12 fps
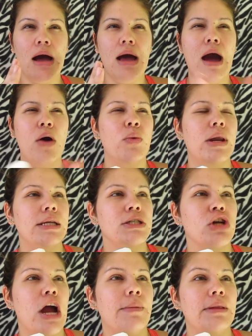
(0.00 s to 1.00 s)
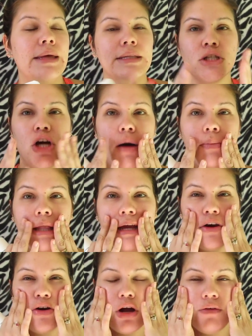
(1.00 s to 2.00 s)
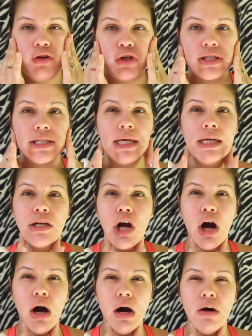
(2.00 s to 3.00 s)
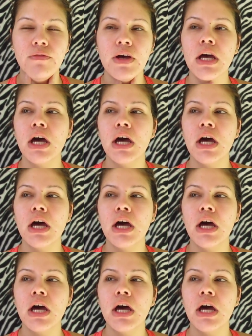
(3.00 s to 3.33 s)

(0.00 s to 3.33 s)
how would I describe it, like the top layer of your skin off,